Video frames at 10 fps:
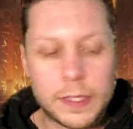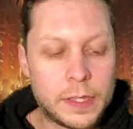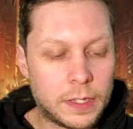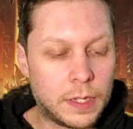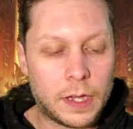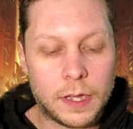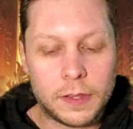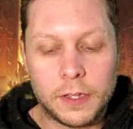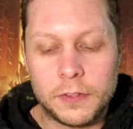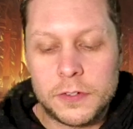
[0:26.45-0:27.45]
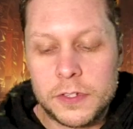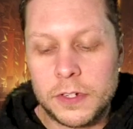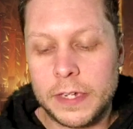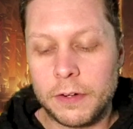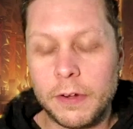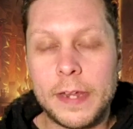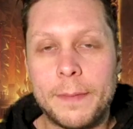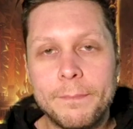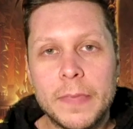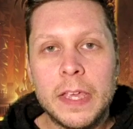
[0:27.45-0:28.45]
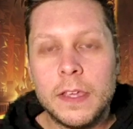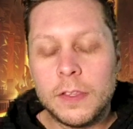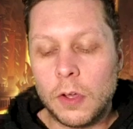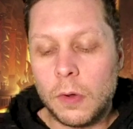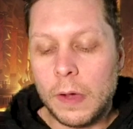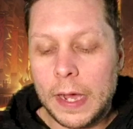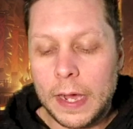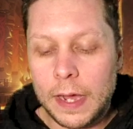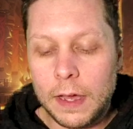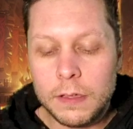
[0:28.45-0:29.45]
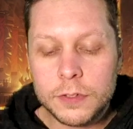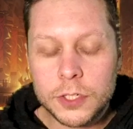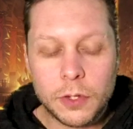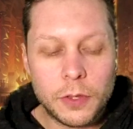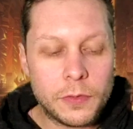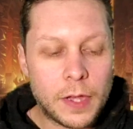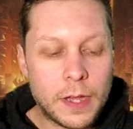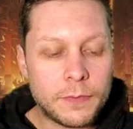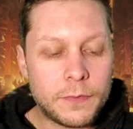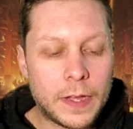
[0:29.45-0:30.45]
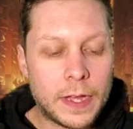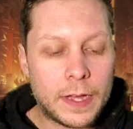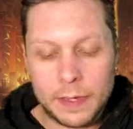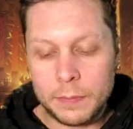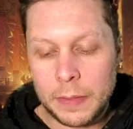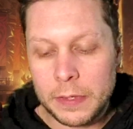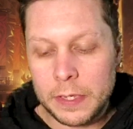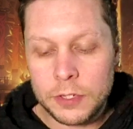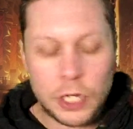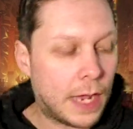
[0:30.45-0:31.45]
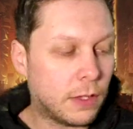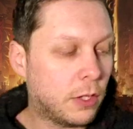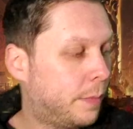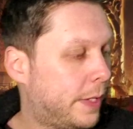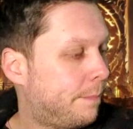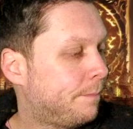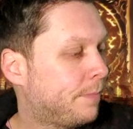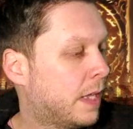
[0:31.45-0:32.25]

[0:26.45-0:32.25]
I think the altars turned out great. So I'll show those off and maybe chat a little bit.